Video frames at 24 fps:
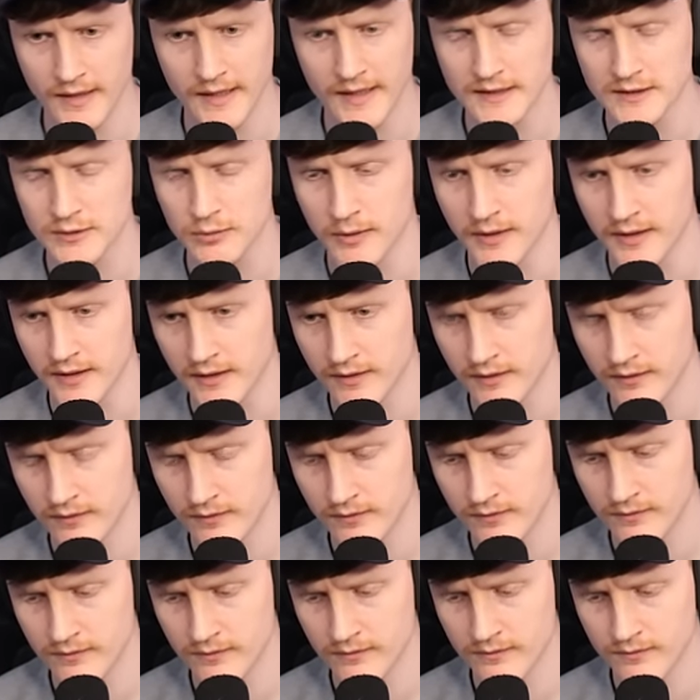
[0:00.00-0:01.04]
yeah, that's wrong?
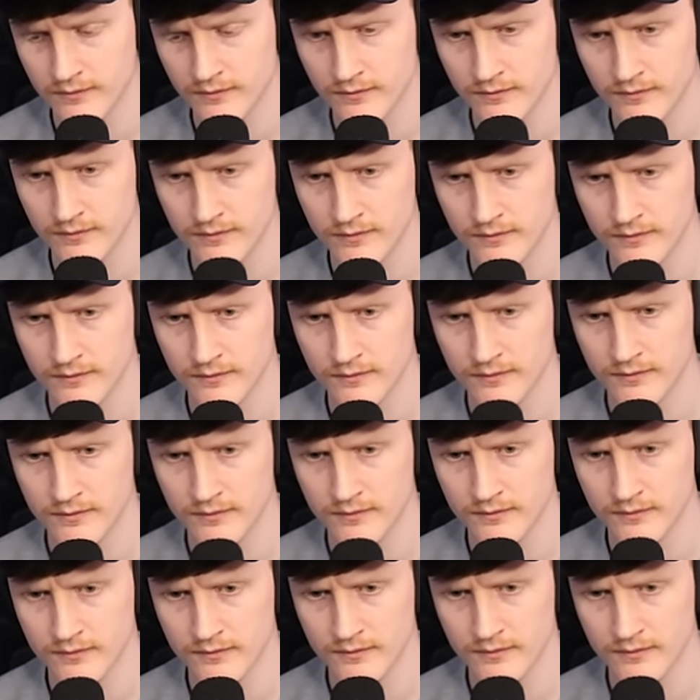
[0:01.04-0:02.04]
weird. I don't